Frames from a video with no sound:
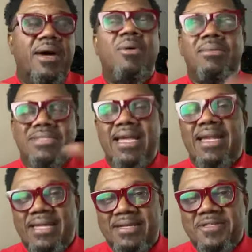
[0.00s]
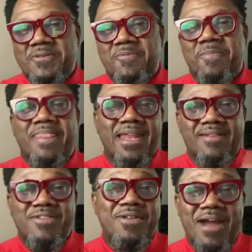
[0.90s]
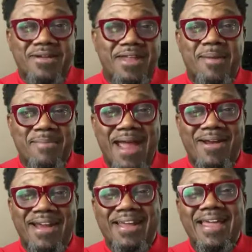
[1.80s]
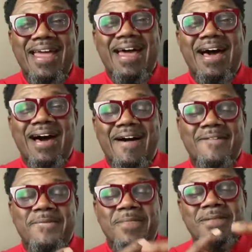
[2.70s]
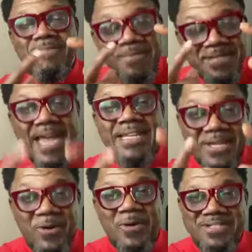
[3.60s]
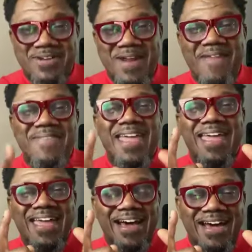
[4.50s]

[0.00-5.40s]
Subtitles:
well, what I'm saying is that if you are not married, take the course, all right?